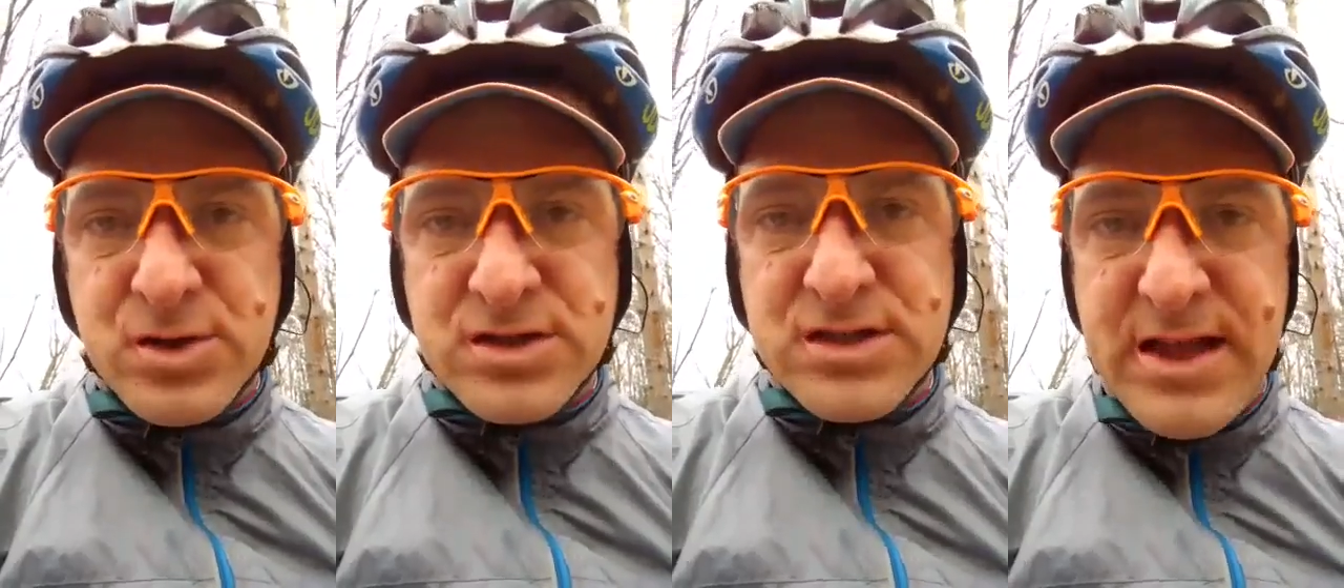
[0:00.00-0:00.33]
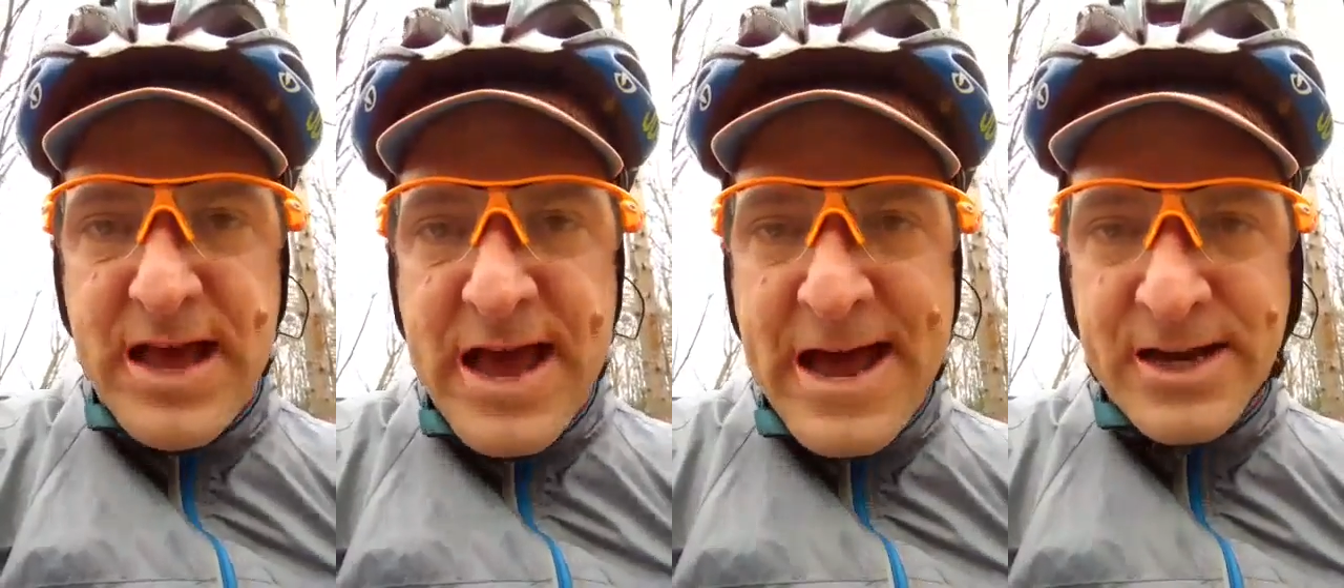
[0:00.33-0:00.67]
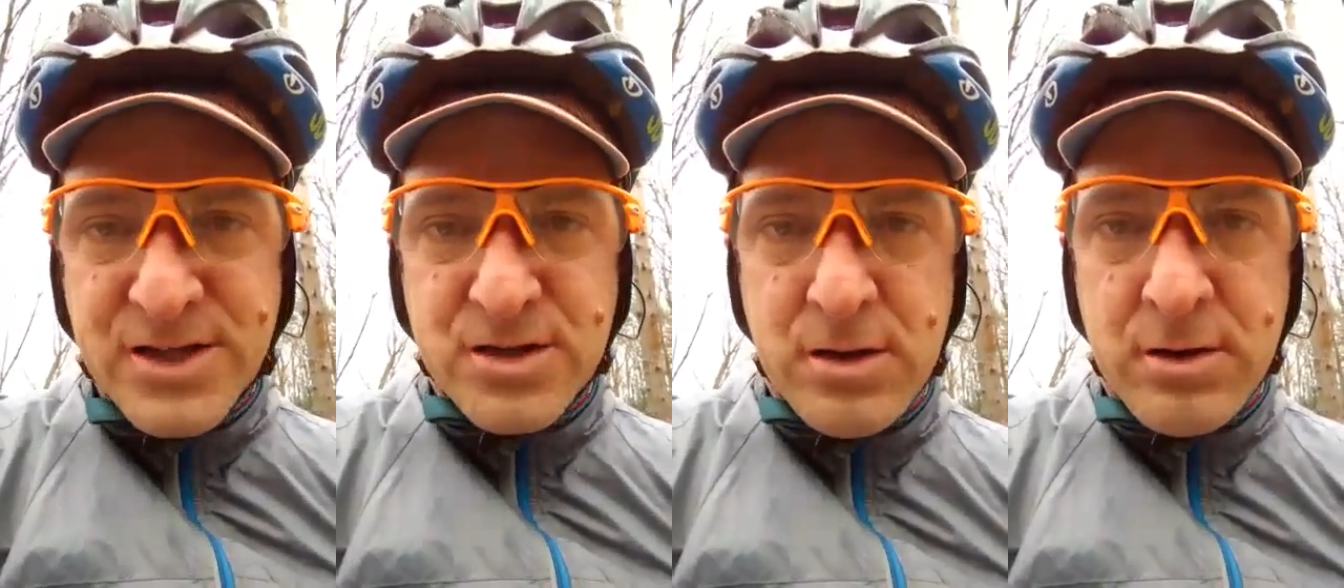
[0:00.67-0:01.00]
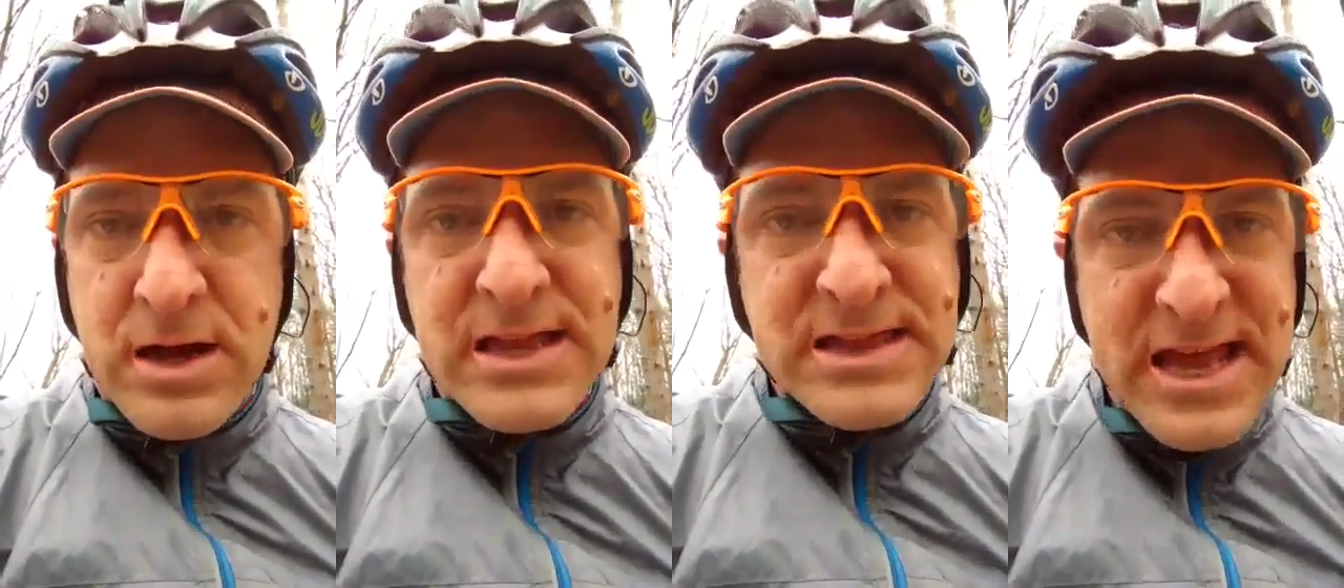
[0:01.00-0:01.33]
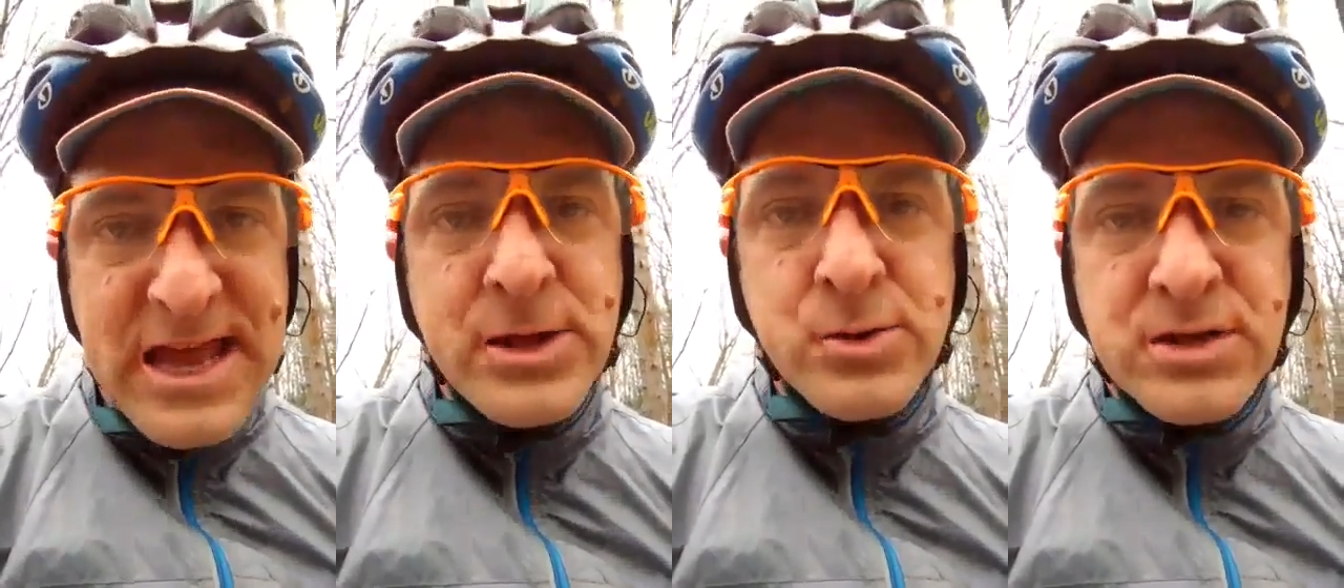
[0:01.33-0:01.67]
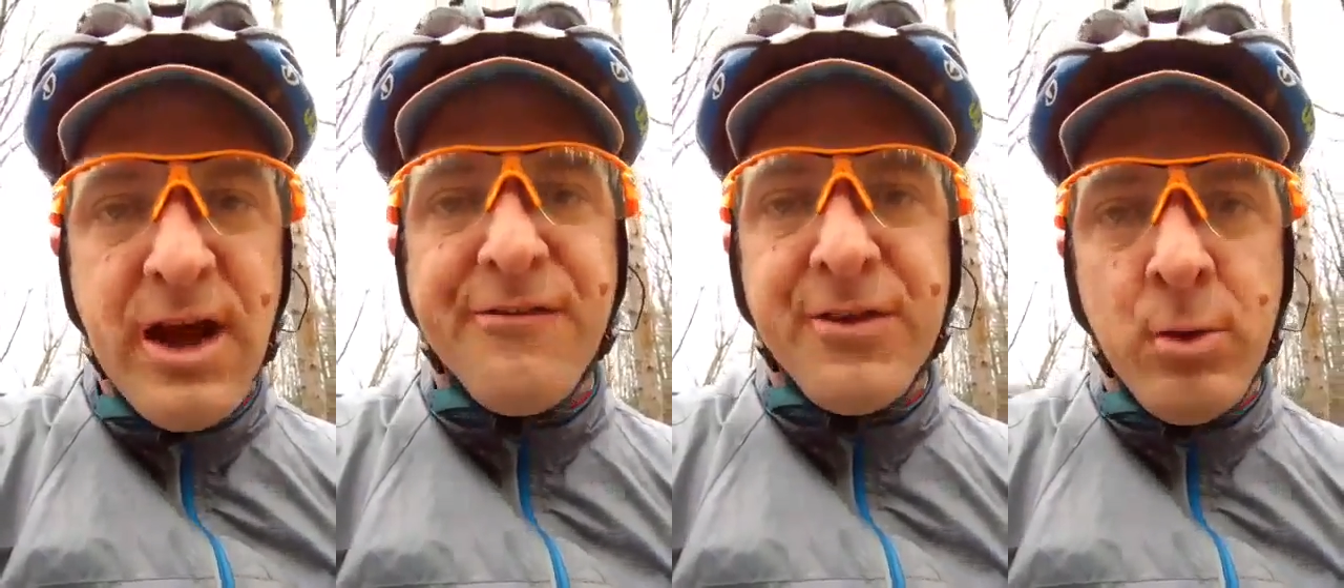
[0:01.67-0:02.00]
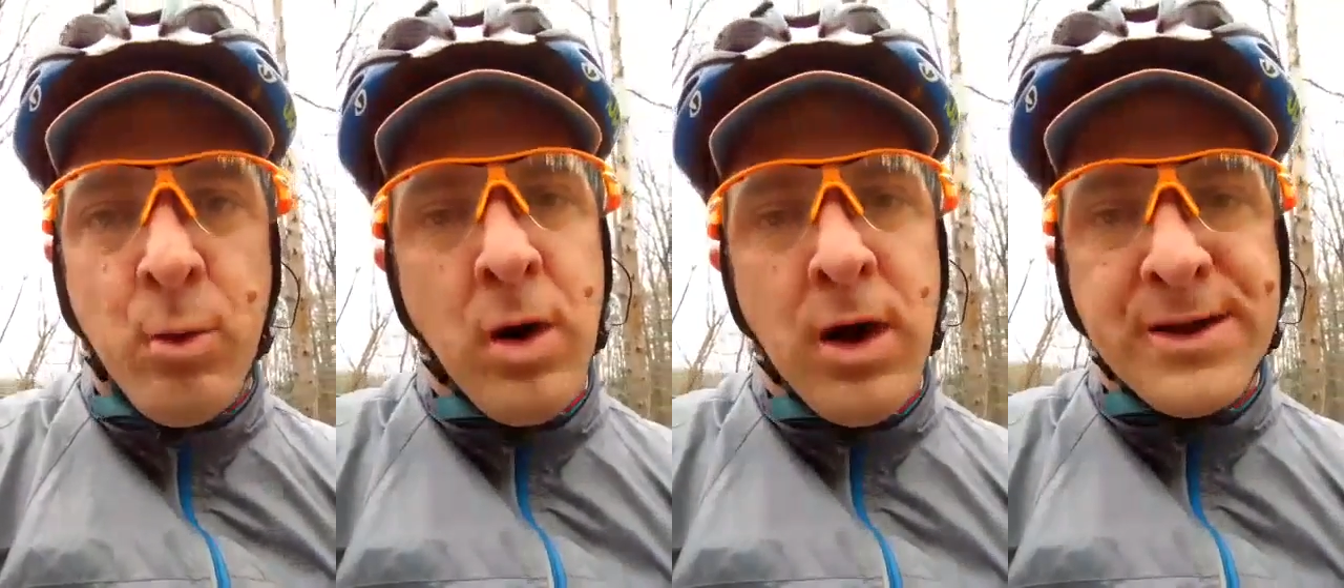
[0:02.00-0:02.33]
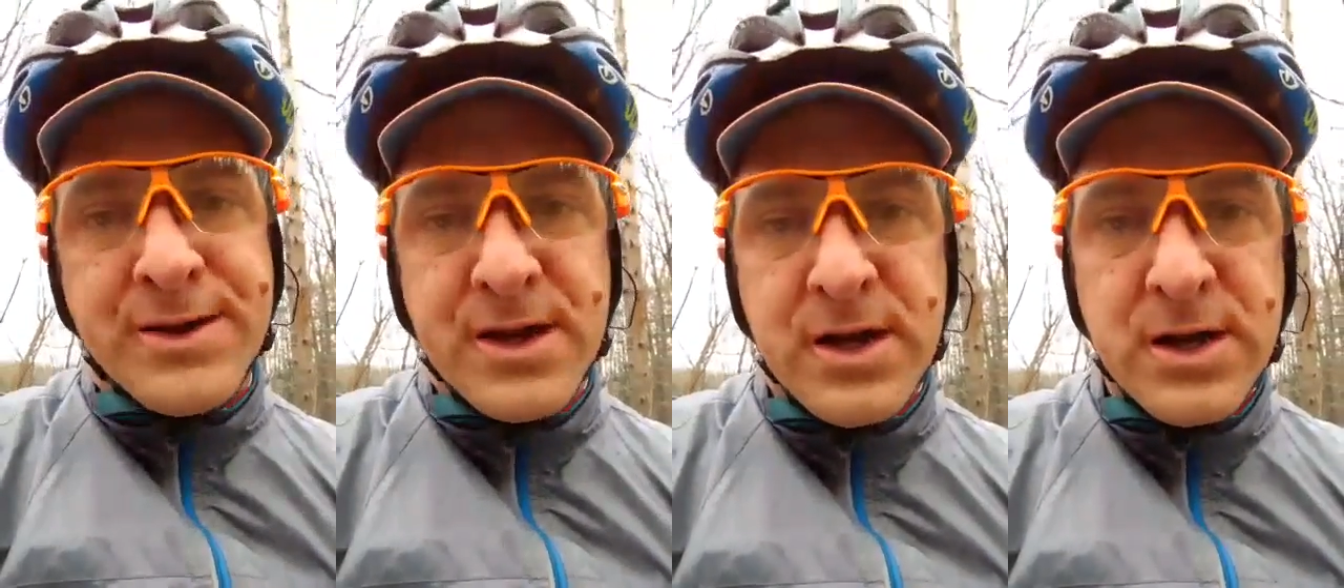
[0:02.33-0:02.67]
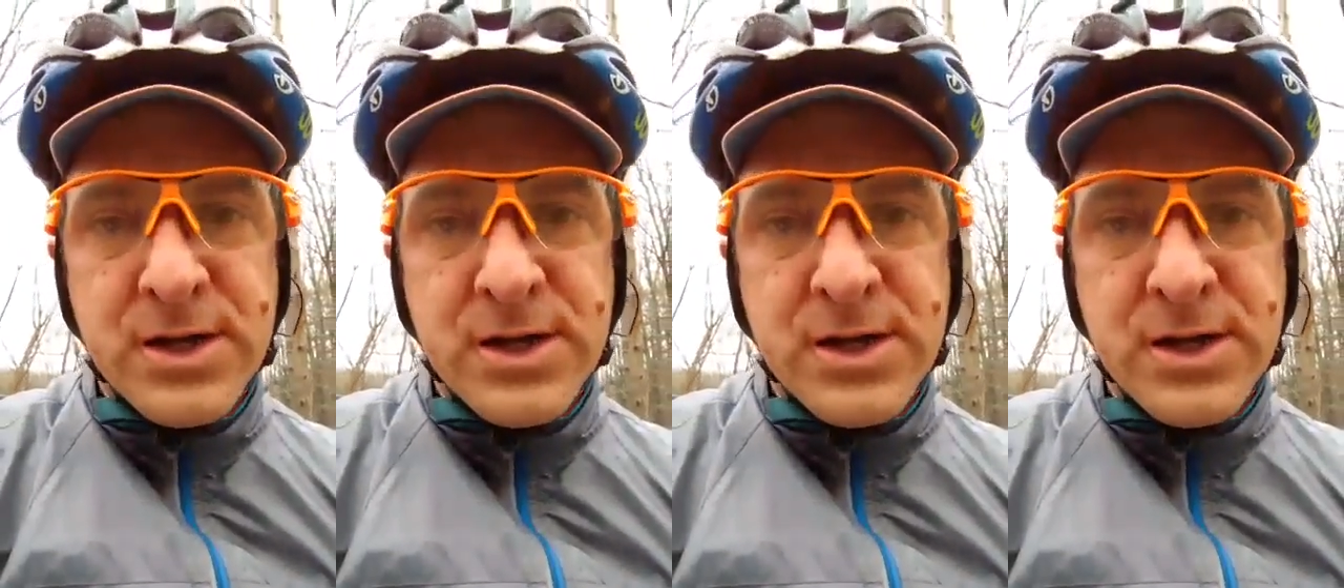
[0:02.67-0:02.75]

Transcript: or slash, okay, then you definitely want